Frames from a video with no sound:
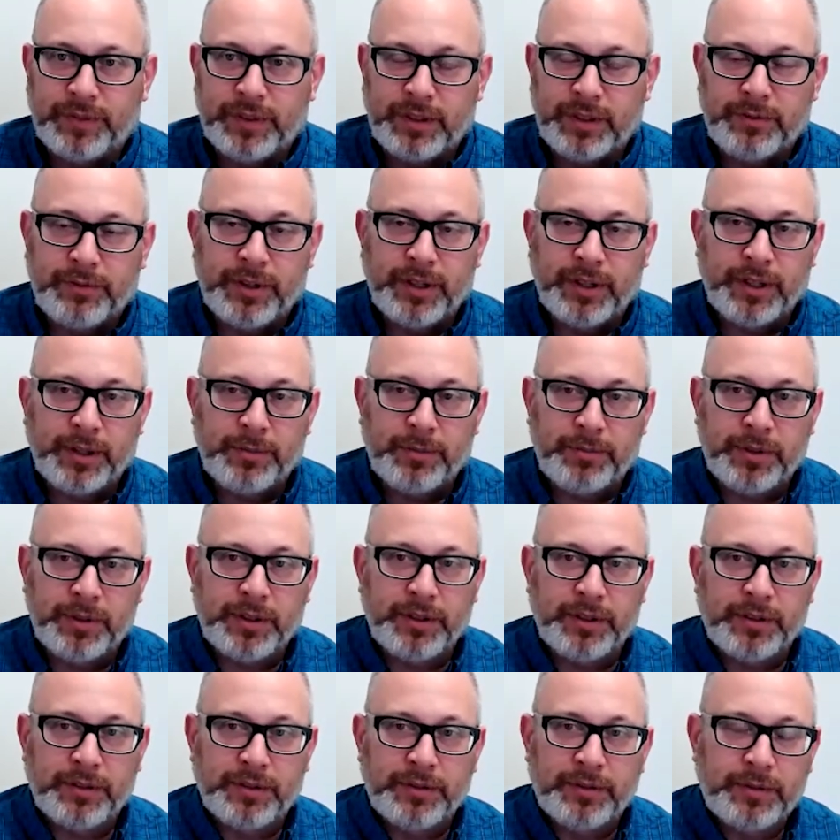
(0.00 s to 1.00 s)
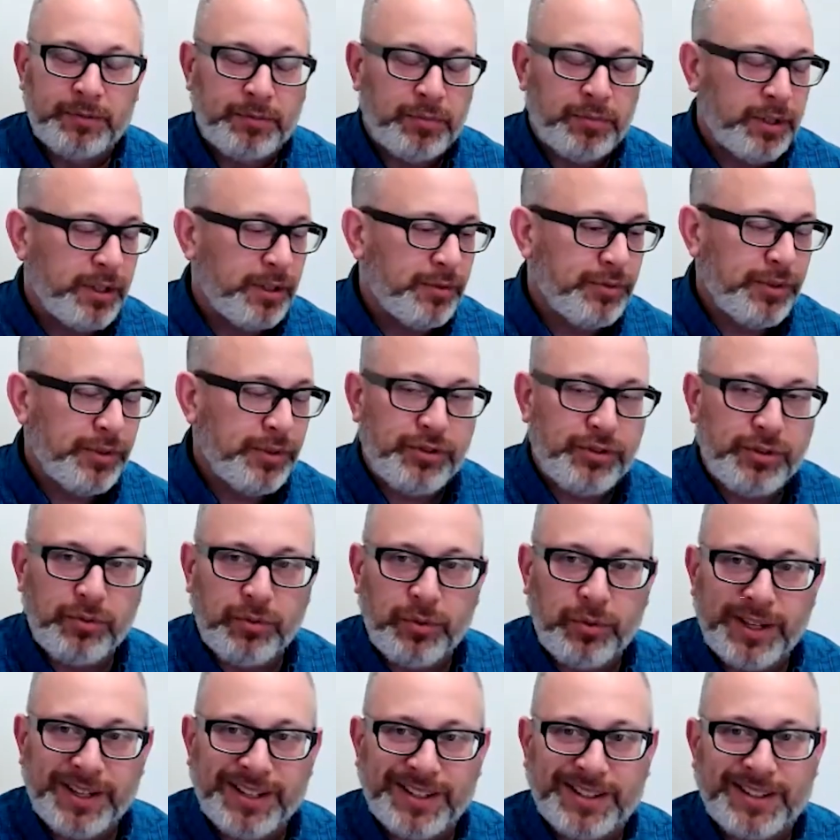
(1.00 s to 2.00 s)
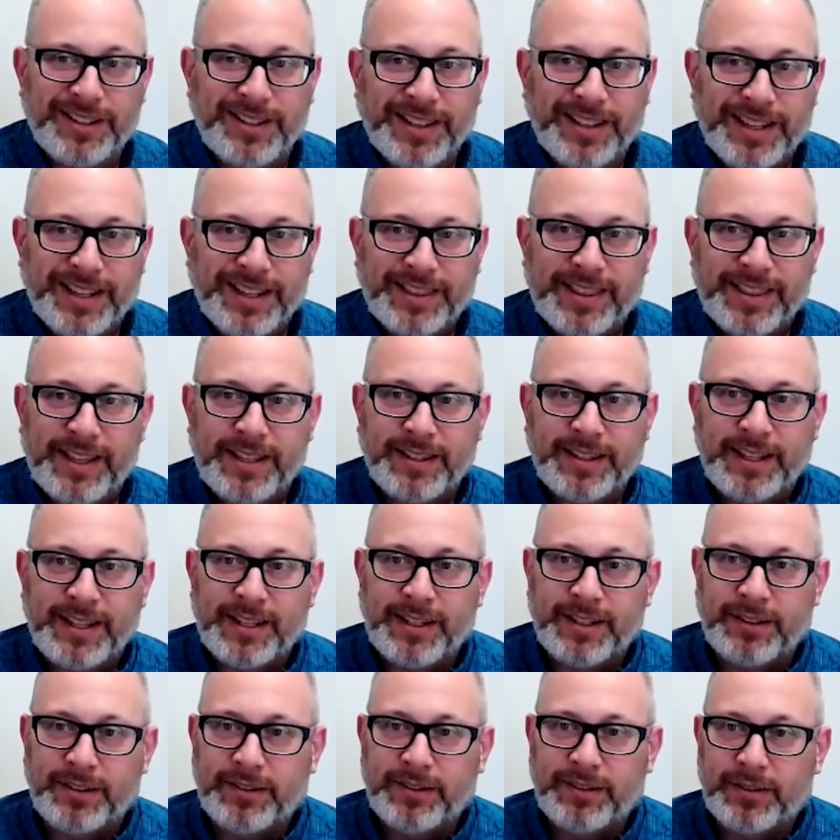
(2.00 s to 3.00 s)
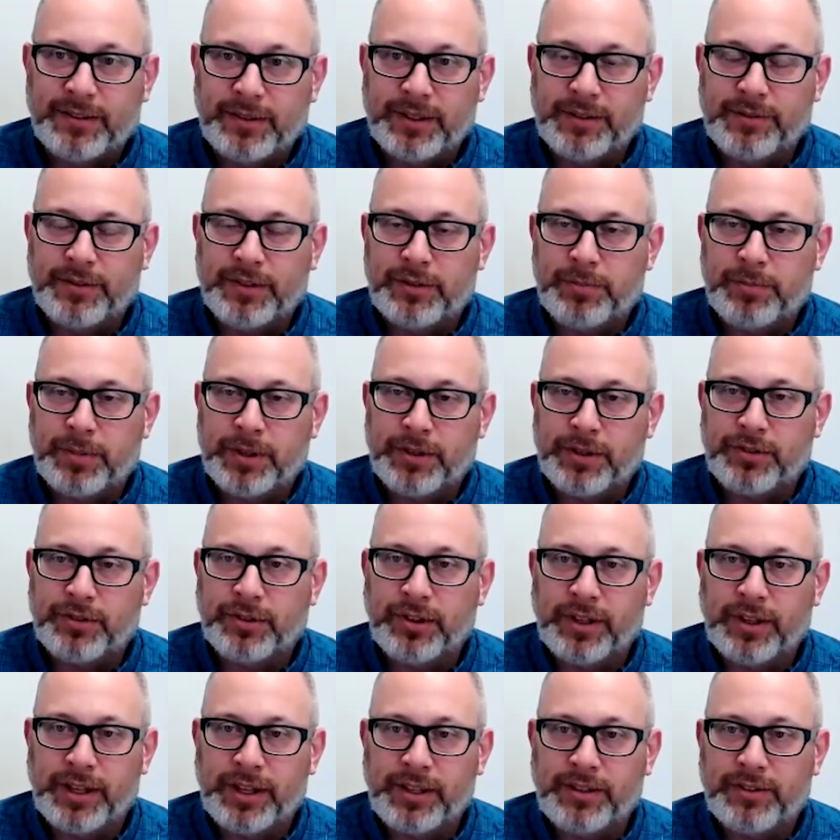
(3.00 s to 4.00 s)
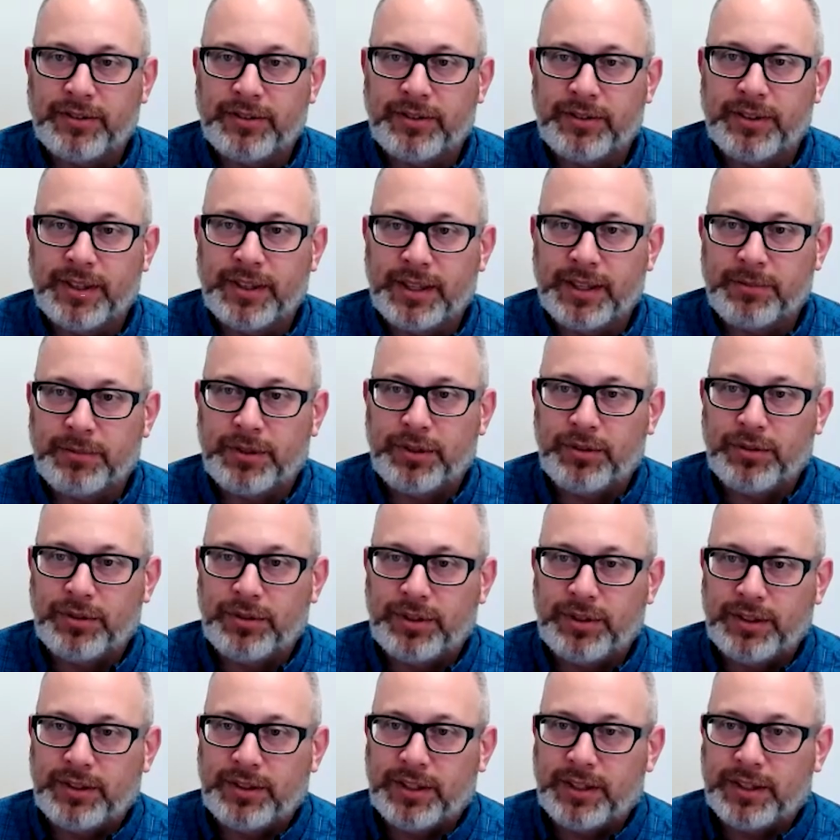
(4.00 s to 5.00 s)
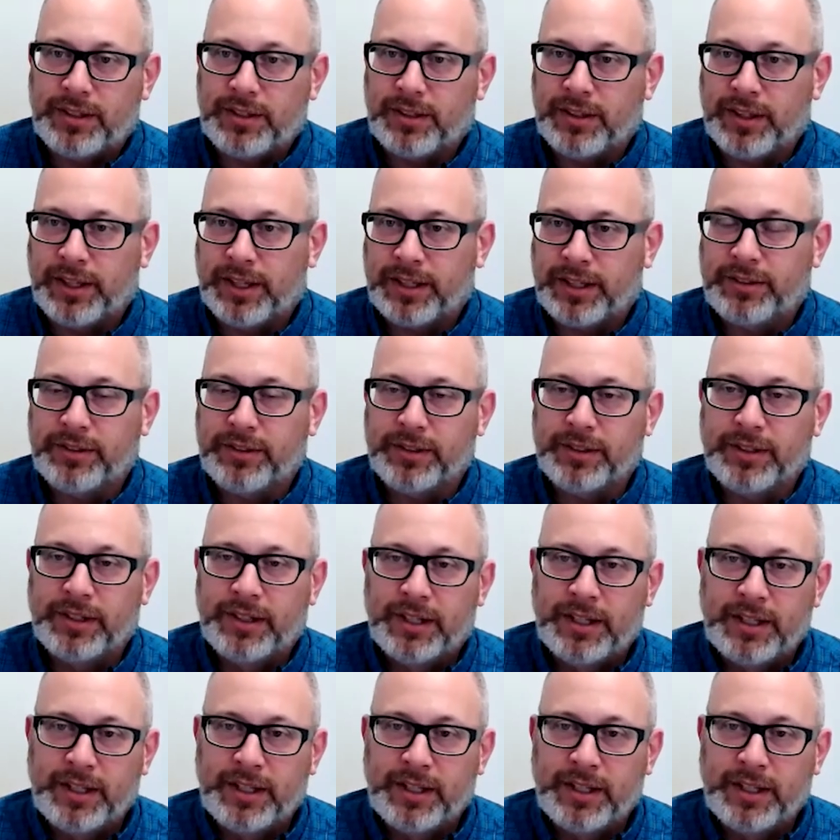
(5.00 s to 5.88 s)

developed a pretty efficient way to collect that data. We have a specialized MQTT collector.